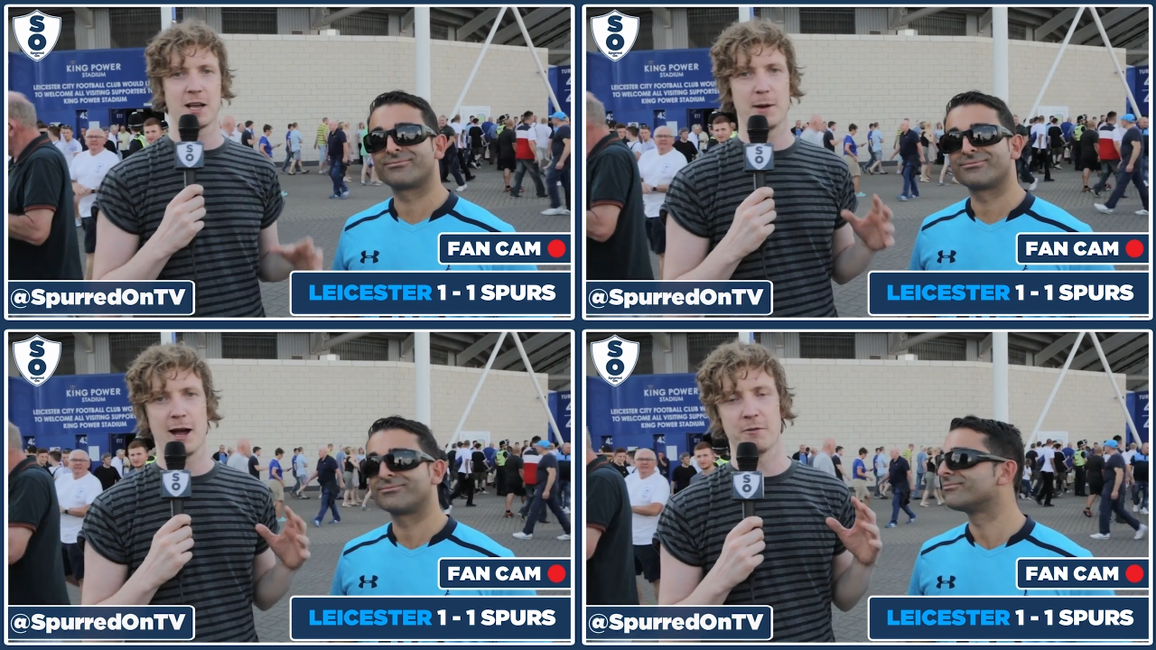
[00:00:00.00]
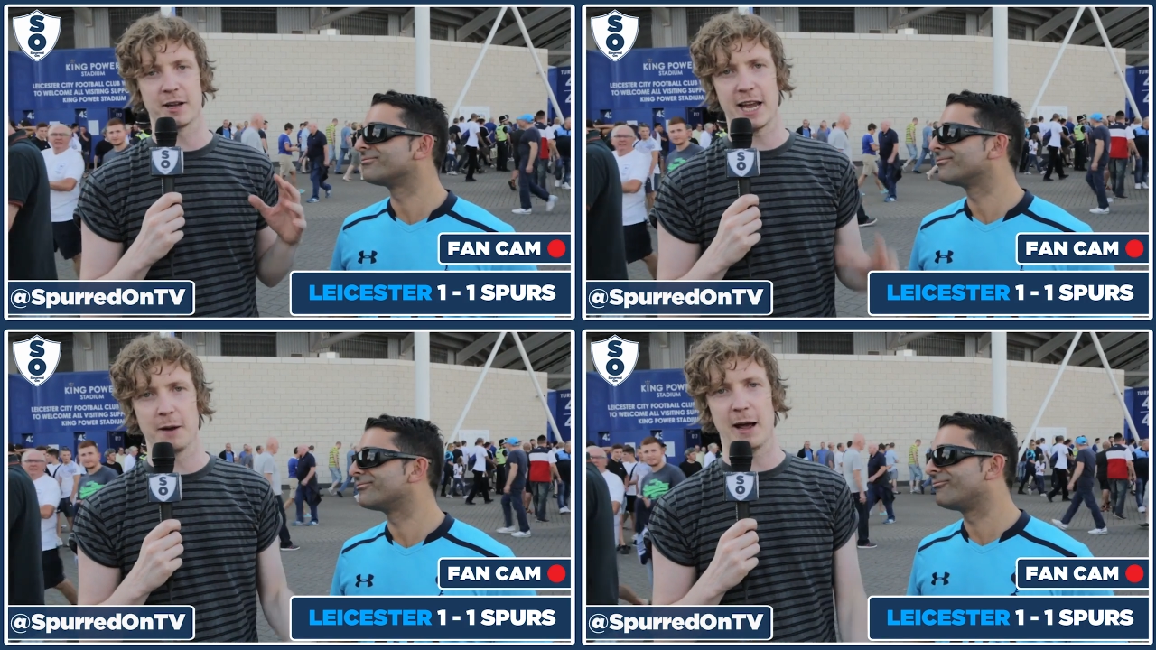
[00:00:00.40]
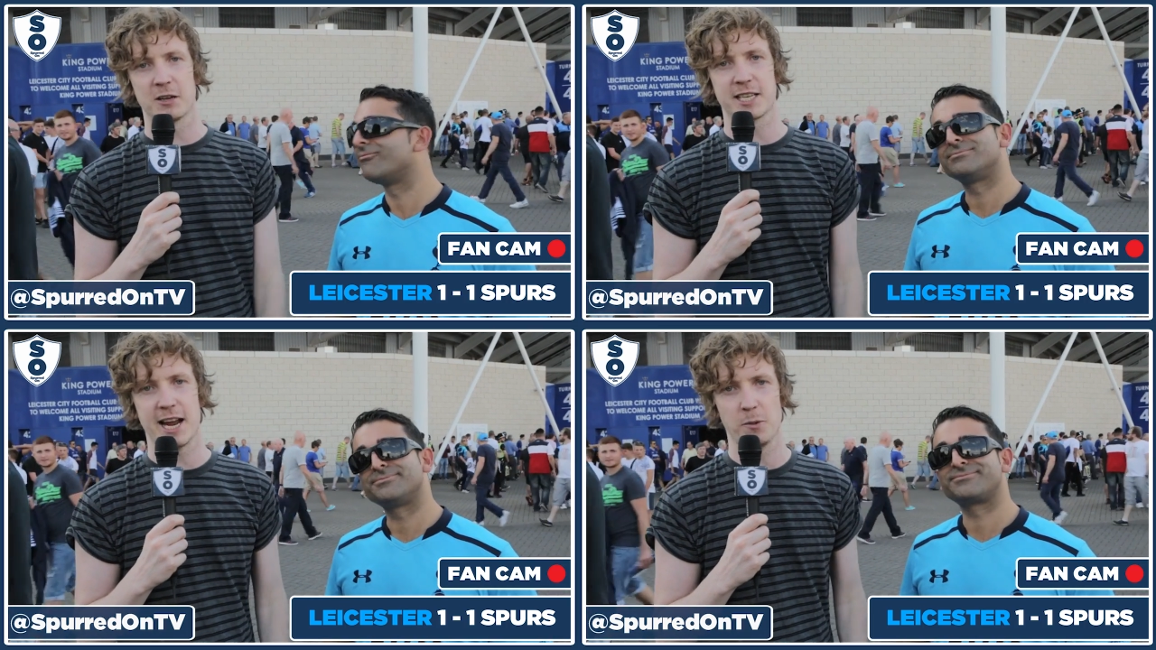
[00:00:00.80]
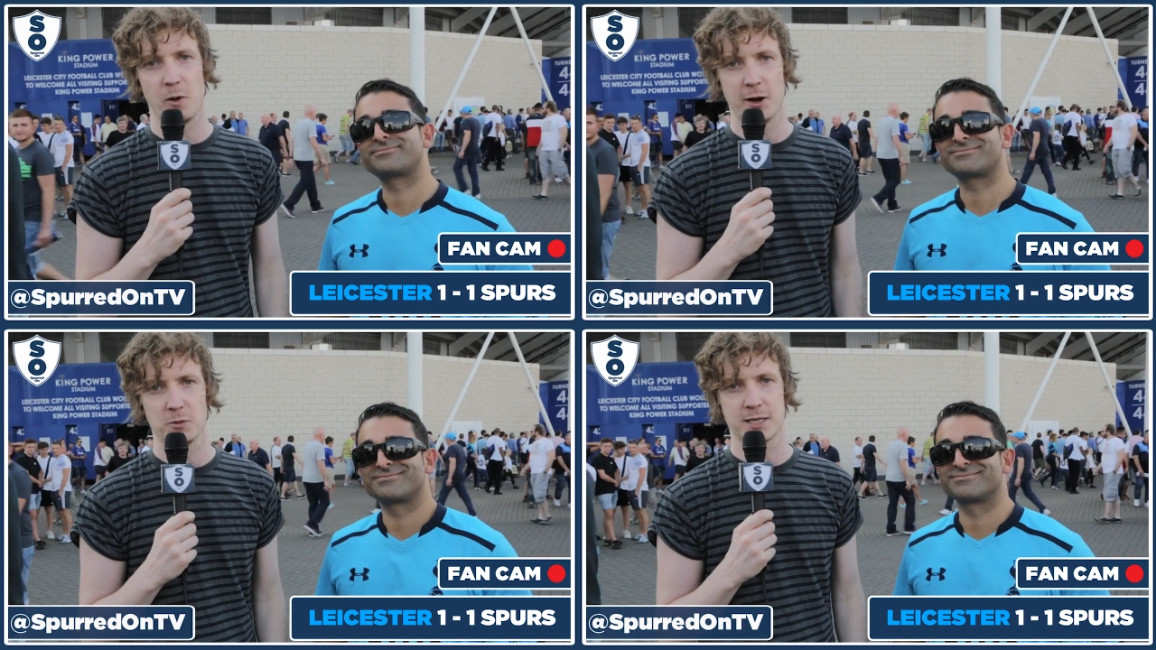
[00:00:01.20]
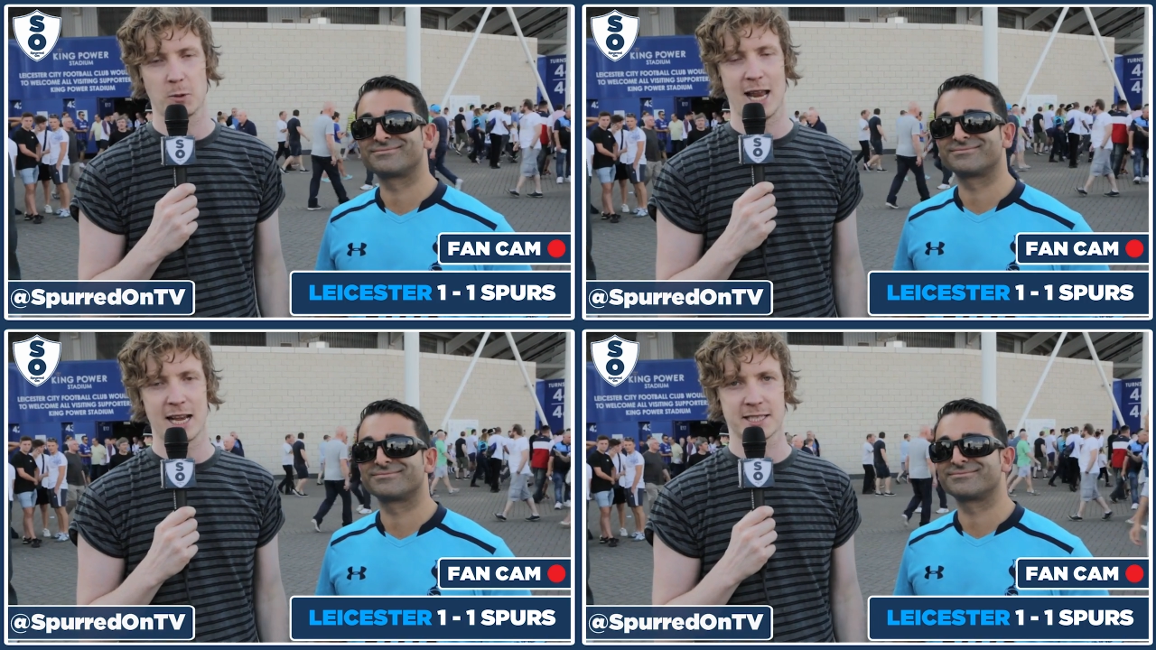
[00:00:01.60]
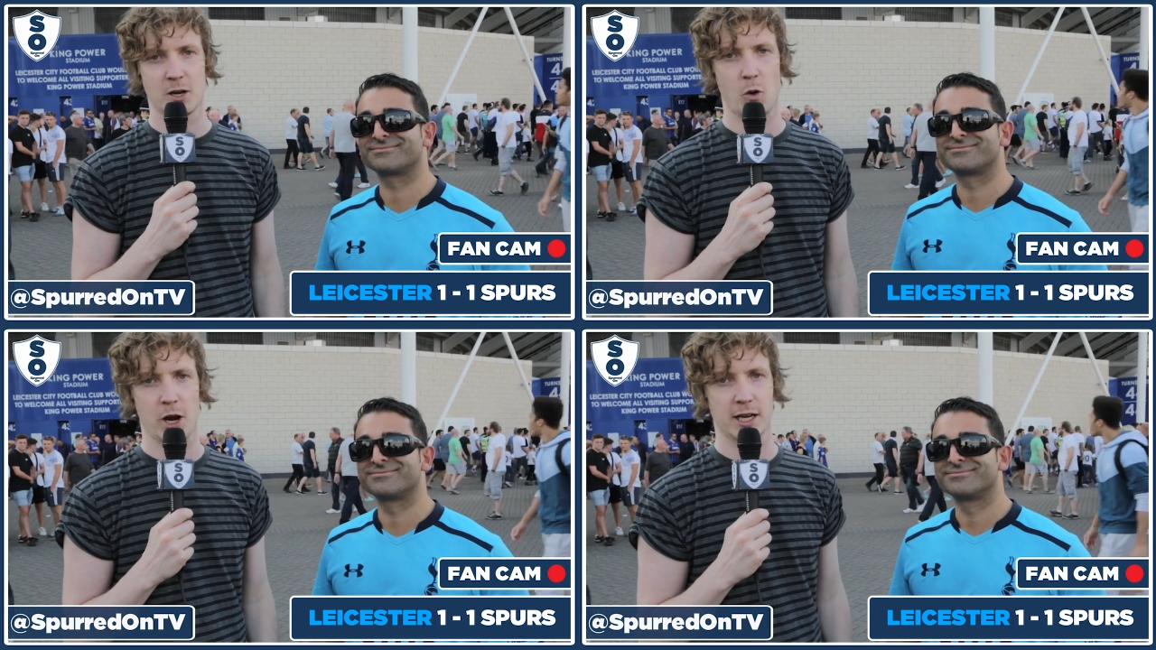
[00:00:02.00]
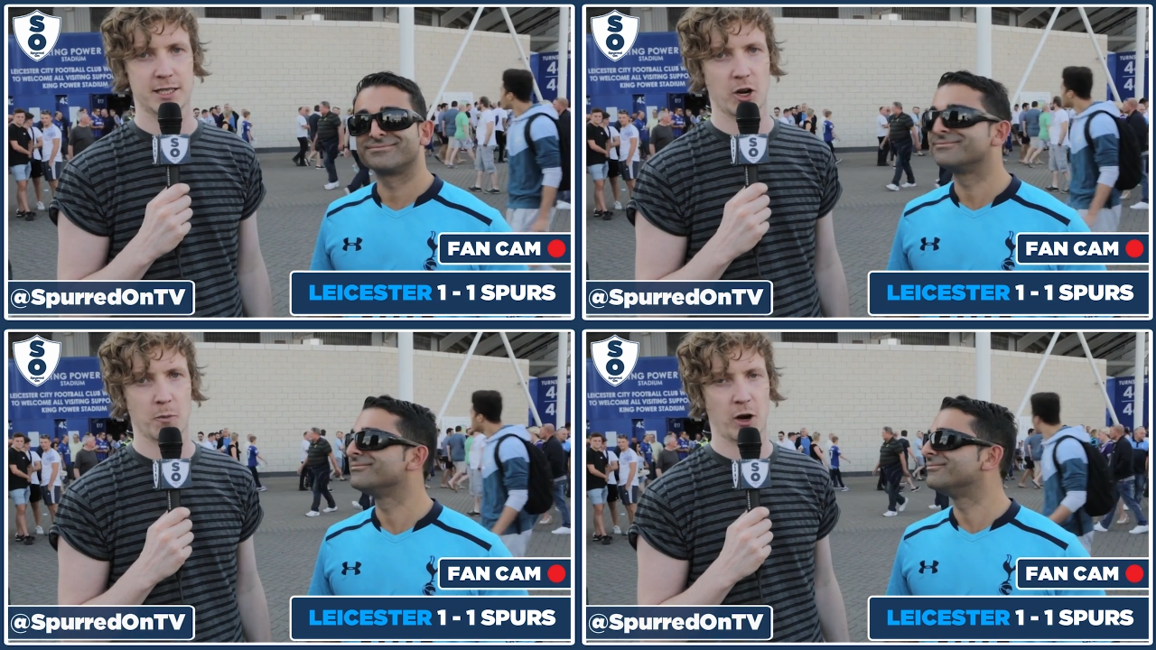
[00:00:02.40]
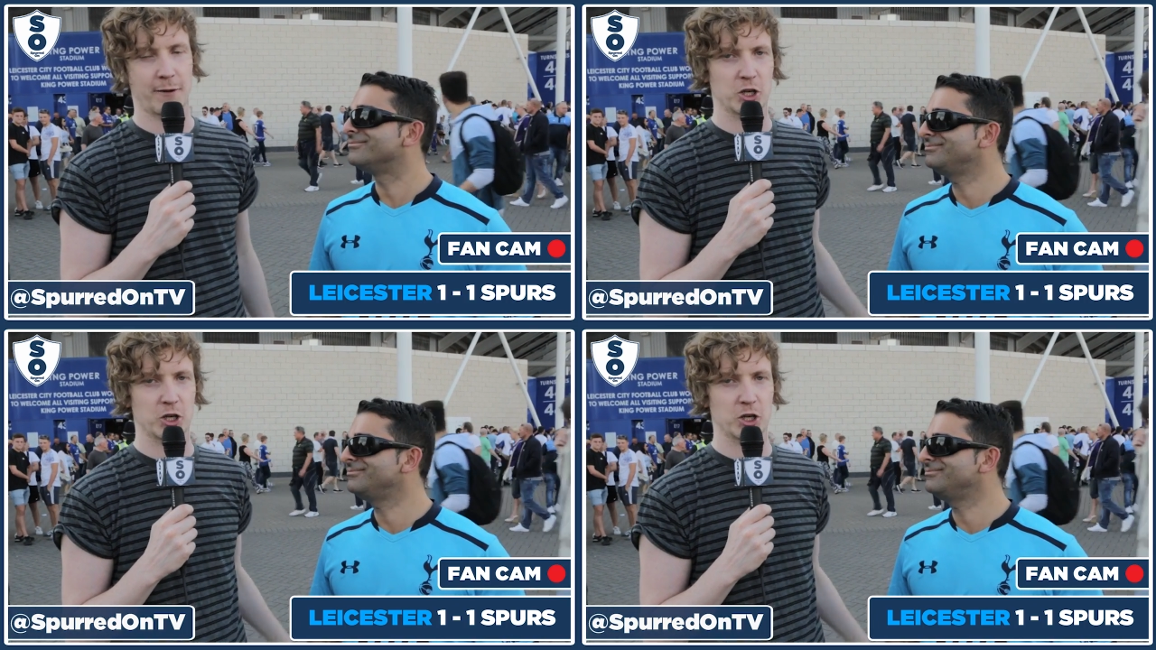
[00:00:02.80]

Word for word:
Speaker 1: come out of the King Power Stadium where it was Leicester one at Tottenham one. I've